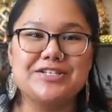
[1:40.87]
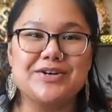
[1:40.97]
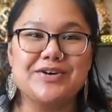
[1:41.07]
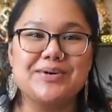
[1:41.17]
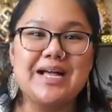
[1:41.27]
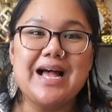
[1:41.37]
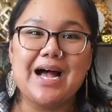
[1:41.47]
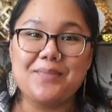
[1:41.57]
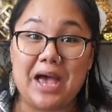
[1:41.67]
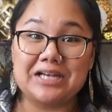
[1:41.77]
so
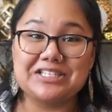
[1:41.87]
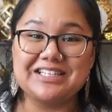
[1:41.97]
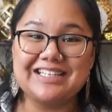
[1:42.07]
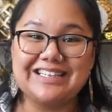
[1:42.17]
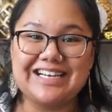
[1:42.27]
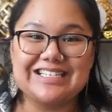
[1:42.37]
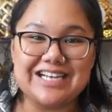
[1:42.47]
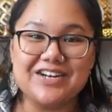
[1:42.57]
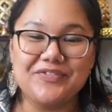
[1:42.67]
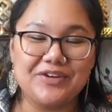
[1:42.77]
I'm actually like
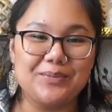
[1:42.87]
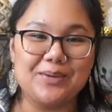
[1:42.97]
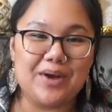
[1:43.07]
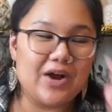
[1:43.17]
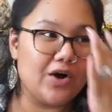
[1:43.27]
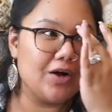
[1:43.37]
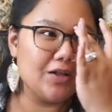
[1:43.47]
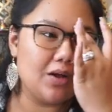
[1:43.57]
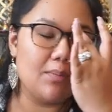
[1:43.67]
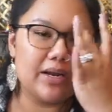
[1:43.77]
done filming my
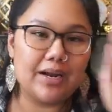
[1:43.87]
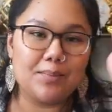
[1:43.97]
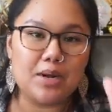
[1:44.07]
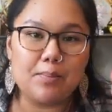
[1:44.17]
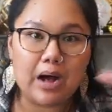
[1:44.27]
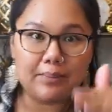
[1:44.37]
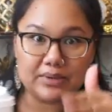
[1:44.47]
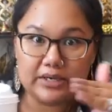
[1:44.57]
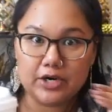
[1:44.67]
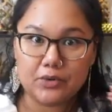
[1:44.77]
haul, but I'm gonna pop
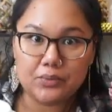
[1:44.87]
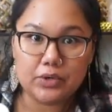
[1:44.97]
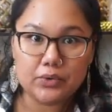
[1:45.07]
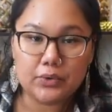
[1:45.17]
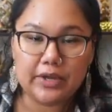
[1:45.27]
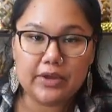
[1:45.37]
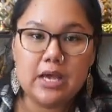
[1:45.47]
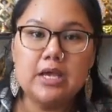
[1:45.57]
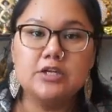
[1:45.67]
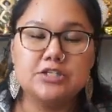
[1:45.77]
in here real quick
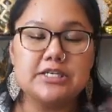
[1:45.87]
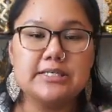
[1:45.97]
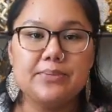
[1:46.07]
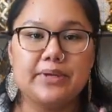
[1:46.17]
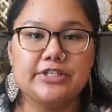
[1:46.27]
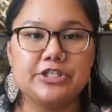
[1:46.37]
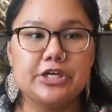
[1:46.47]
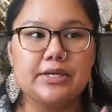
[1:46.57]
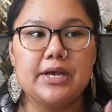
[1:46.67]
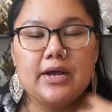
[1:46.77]
just to
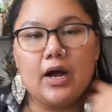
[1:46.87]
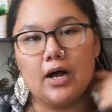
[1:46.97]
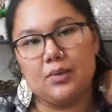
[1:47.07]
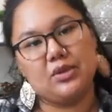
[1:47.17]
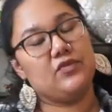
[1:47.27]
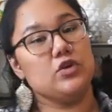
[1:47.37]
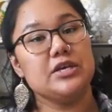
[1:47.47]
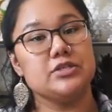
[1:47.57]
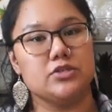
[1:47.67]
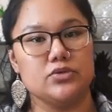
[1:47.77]
mention, um, if you
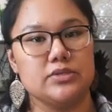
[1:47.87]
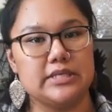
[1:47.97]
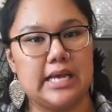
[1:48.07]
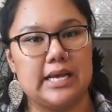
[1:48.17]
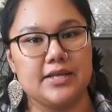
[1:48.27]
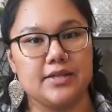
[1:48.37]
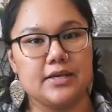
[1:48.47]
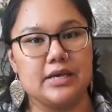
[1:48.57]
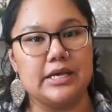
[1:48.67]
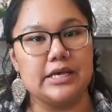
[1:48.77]
guys do see
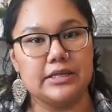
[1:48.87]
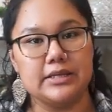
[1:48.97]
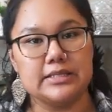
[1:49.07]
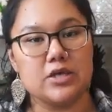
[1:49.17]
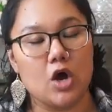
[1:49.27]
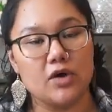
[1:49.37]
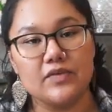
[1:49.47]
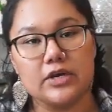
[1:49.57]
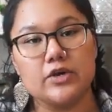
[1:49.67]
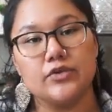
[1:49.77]
anything in this haul
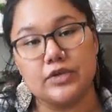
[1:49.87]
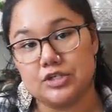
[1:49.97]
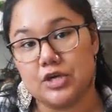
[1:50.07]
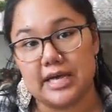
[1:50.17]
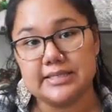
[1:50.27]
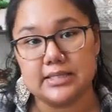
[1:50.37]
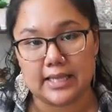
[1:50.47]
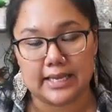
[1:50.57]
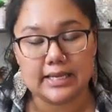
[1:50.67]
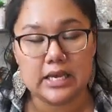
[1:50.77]
video that you guys
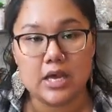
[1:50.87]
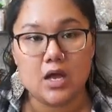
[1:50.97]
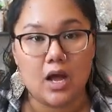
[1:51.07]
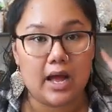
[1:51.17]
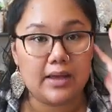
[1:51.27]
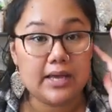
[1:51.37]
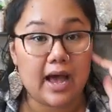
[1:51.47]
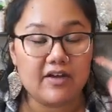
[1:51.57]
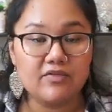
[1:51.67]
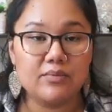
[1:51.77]
like, I
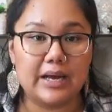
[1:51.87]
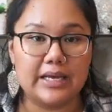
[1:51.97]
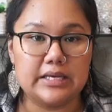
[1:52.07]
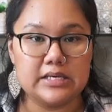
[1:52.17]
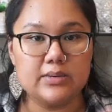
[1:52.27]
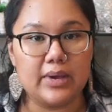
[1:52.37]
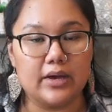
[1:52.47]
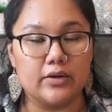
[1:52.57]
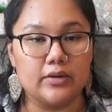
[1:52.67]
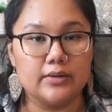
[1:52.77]
have my
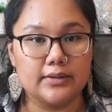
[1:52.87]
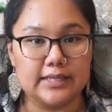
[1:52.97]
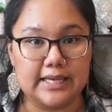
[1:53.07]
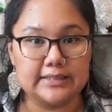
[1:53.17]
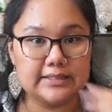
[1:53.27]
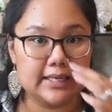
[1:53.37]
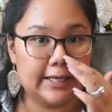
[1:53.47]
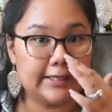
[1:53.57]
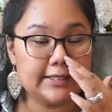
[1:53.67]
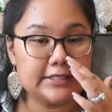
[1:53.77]
email linked
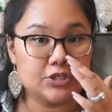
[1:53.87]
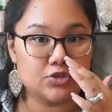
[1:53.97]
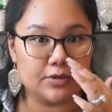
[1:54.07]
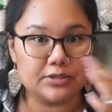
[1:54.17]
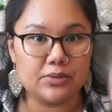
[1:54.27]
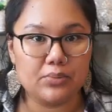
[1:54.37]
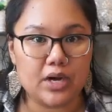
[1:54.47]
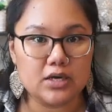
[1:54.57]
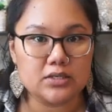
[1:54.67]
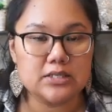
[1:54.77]
in the description
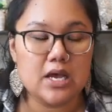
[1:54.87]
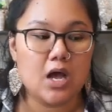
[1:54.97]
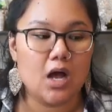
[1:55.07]
box